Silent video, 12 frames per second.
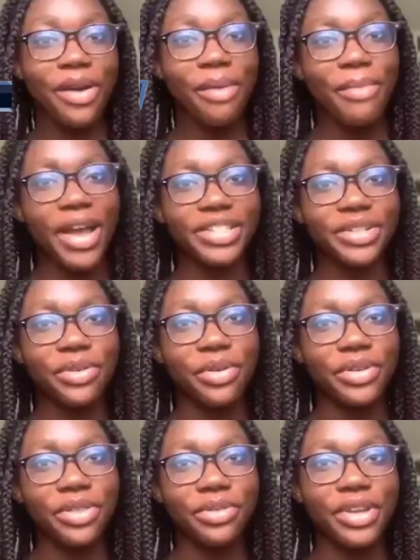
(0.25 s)
back to
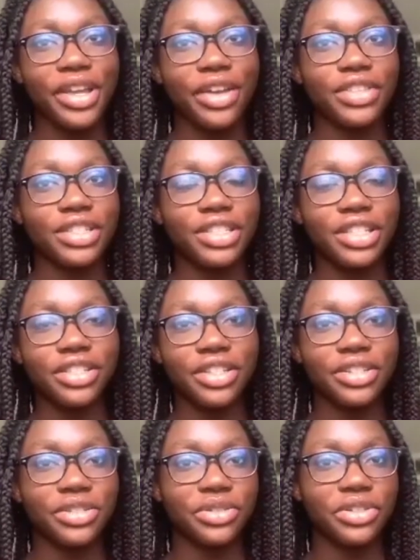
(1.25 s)
quarter three of the Cincy
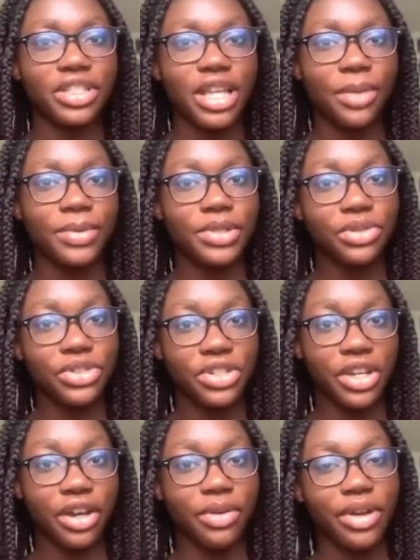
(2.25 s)
Junior Sabbath School
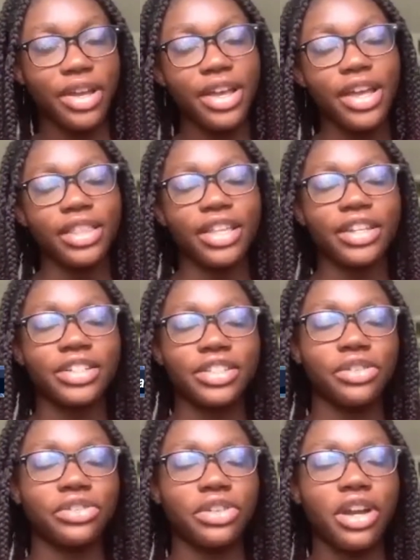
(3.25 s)
Show. Let us
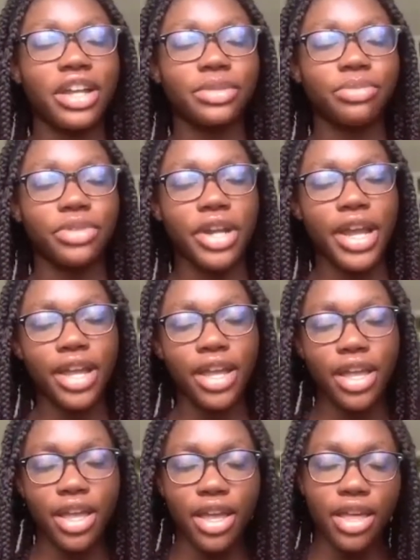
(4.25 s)
close our eyes and pray.
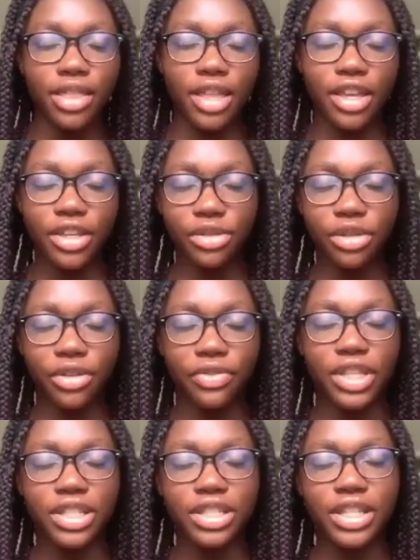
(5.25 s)
Thank you, Lord, for
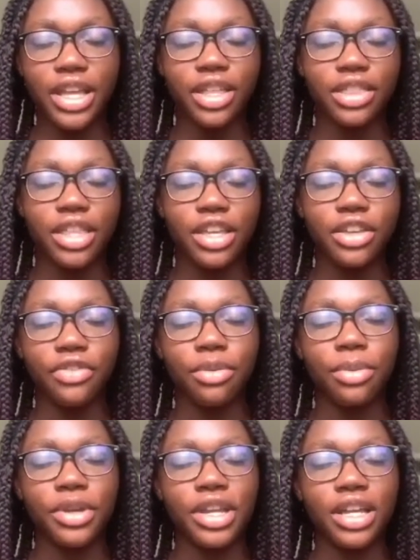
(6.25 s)
this day. Thank you for
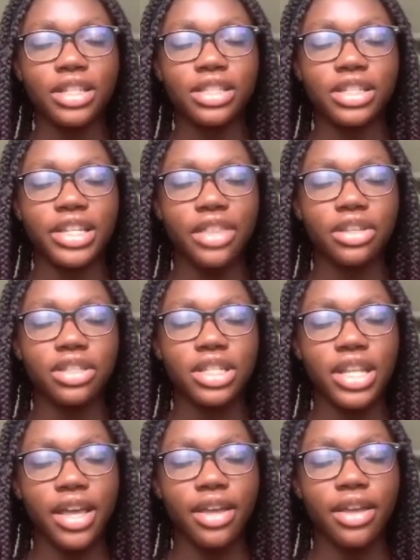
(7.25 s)
bringing us together
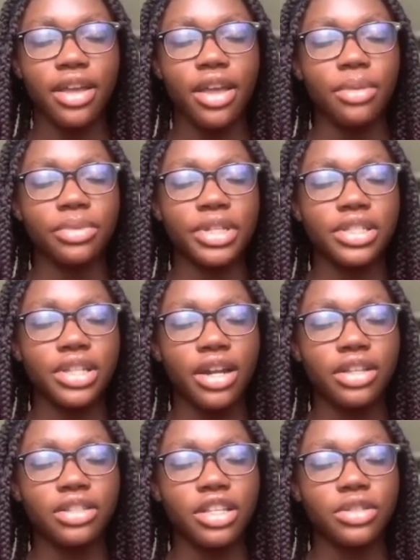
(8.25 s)
today. Please guide
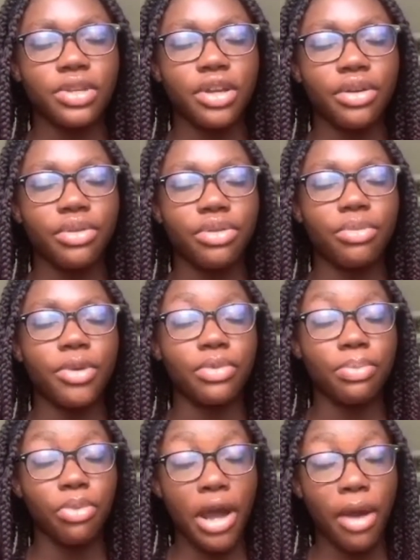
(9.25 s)
us as we go through both
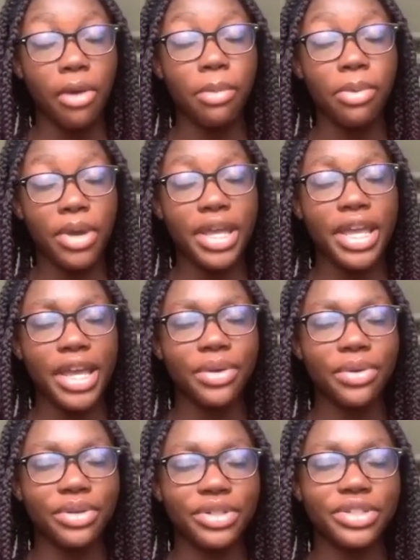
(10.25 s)
PowerPoint and
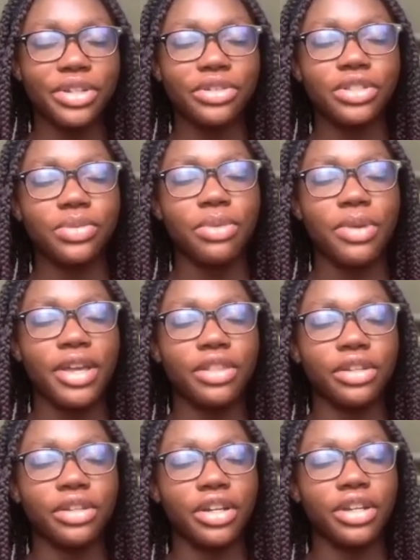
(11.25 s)
Cornerstone so we may
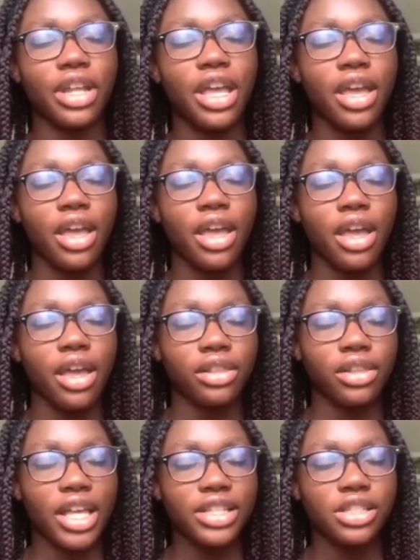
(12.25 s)
learn
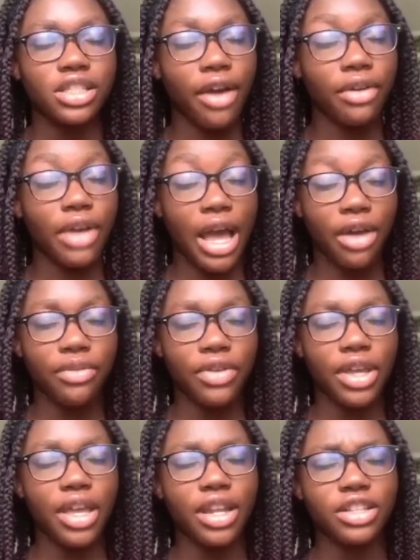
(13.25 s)
lessons out of
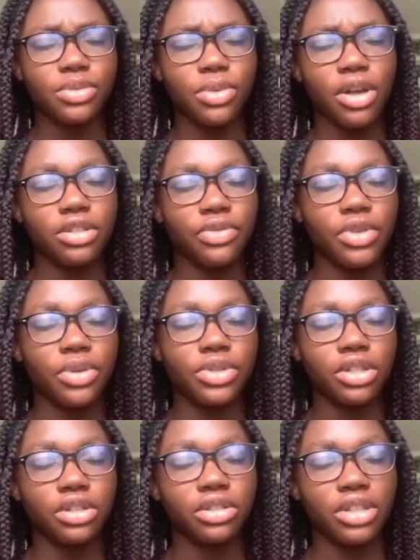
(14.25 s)
it and as well as the viewers to
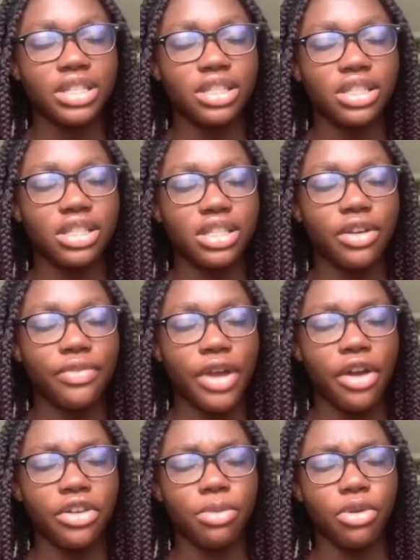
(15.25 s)
learn lessons that are
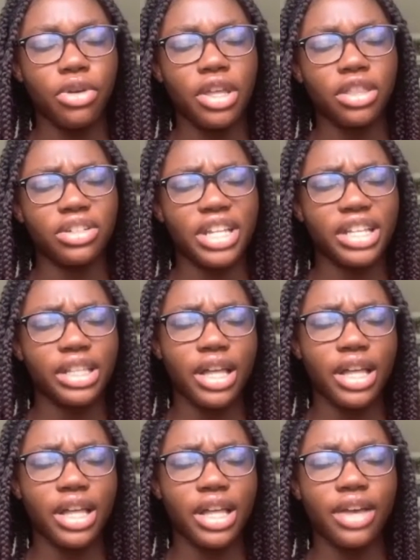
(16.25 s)
valuable in their daily
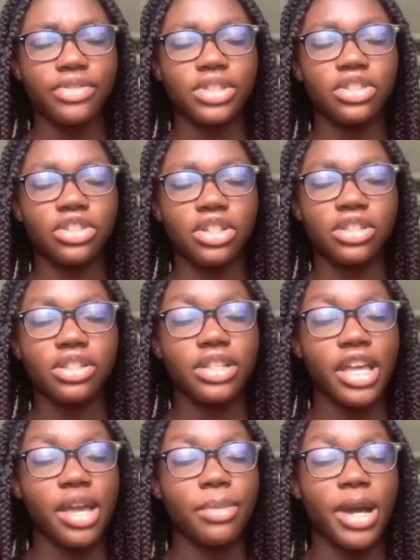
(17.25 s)
lives. In Jesus'
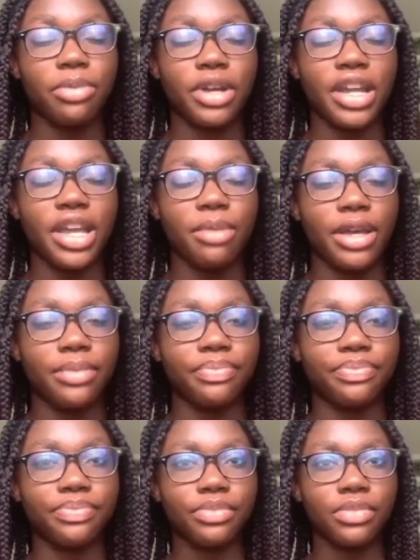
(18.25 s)
name, I pray.
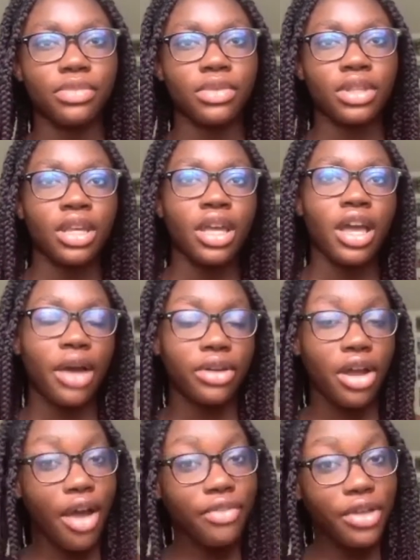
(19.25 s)
I will now
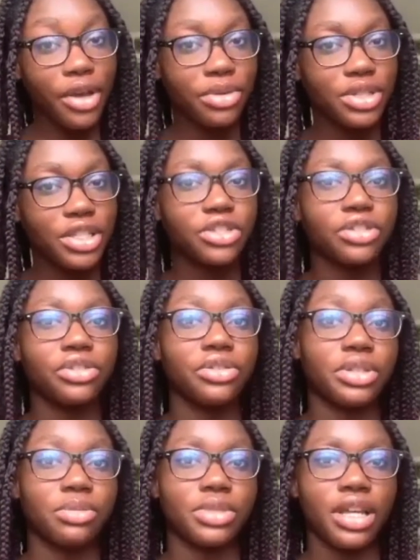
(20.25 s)
have the hosts introduce
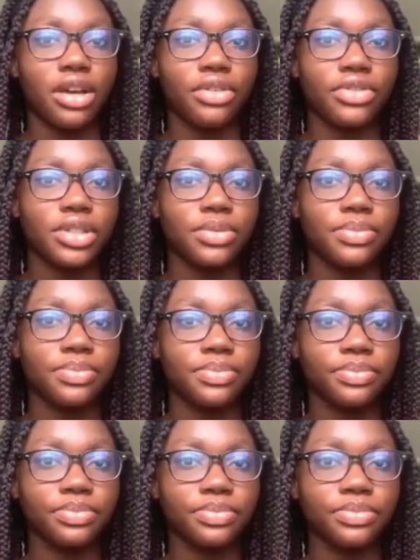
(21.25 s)
themselves.
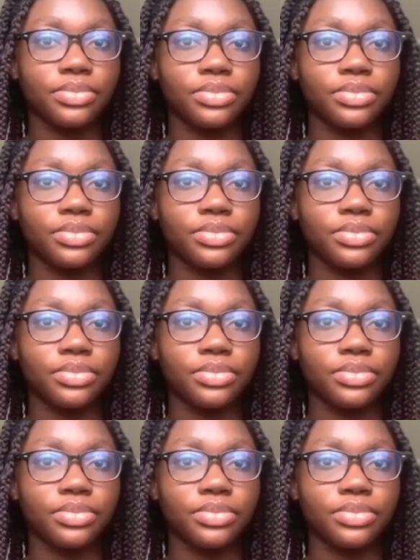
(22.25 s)
My